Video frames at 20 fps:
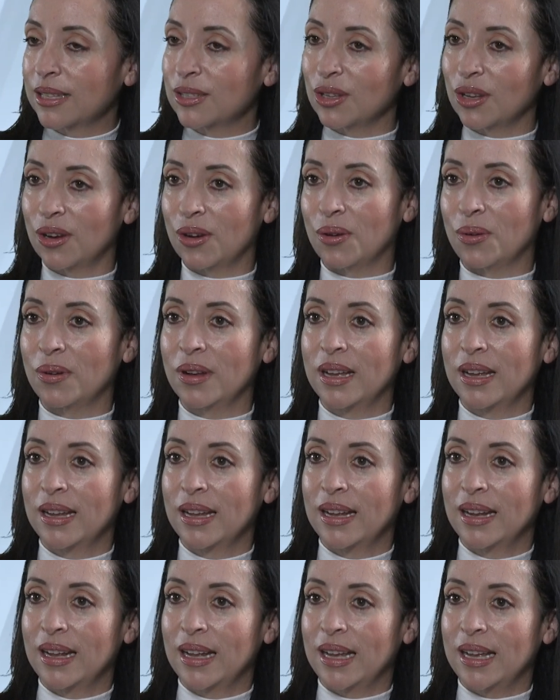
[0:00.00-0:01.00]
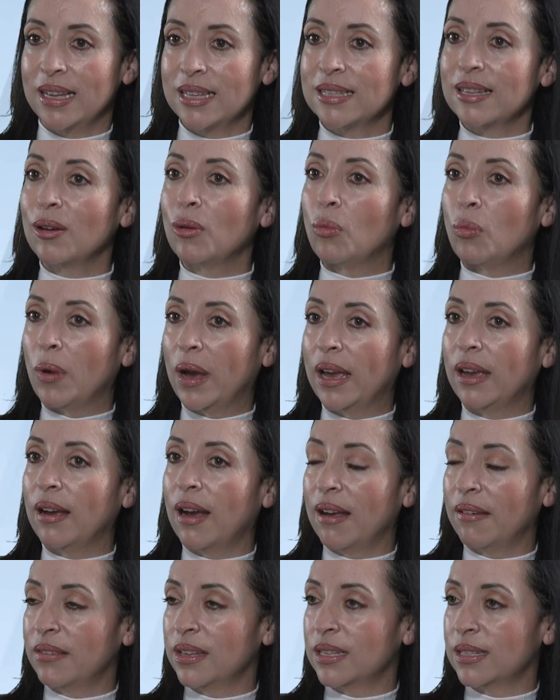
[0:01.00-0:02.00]
So it's a way,
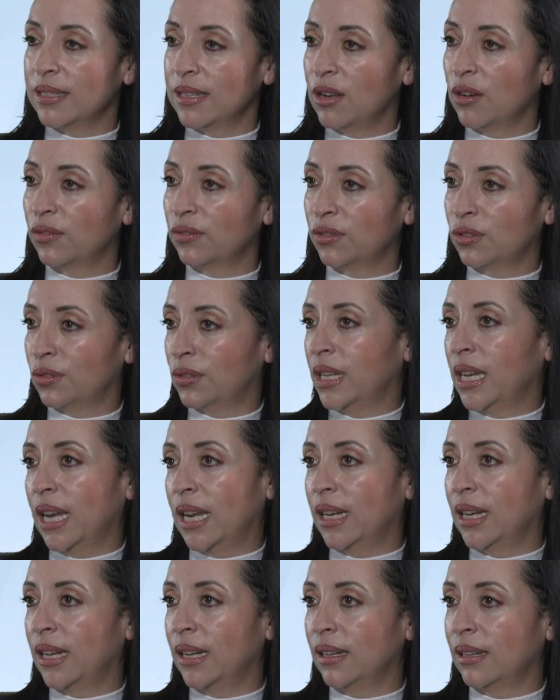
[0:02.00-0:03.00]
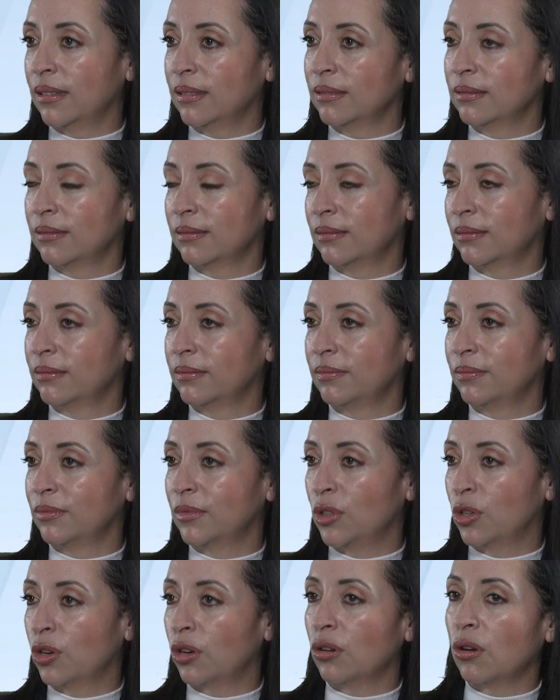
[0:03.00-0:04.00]
obviously, of creating
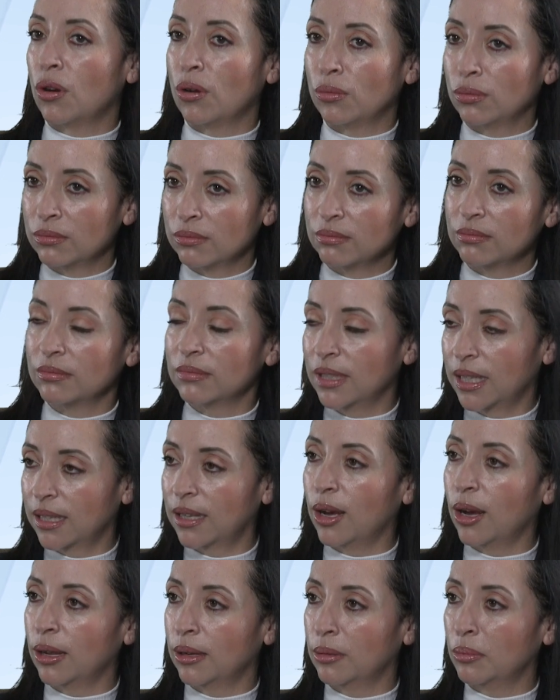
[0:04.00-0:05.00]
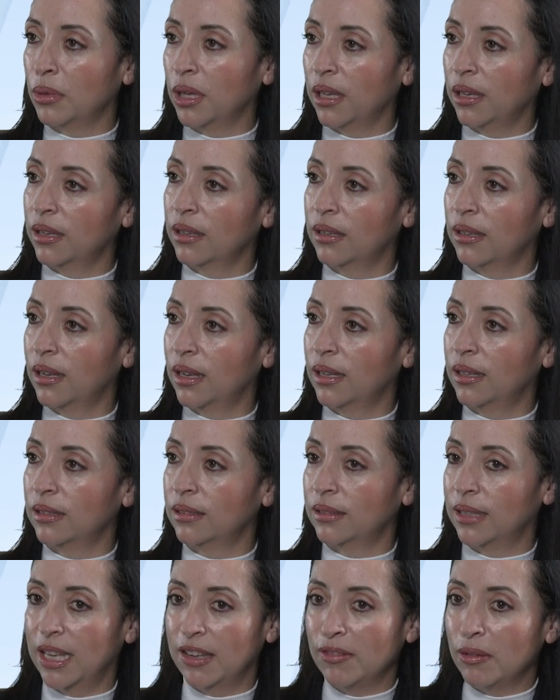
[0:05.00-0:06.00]
your own economy
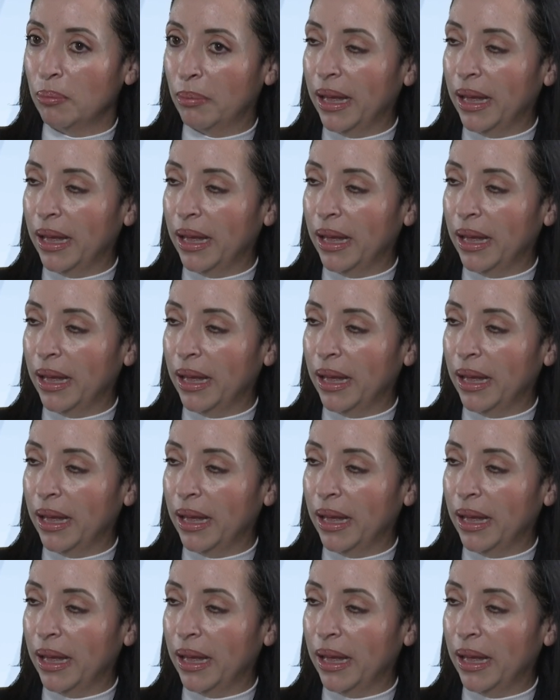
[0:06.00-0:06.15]
and giving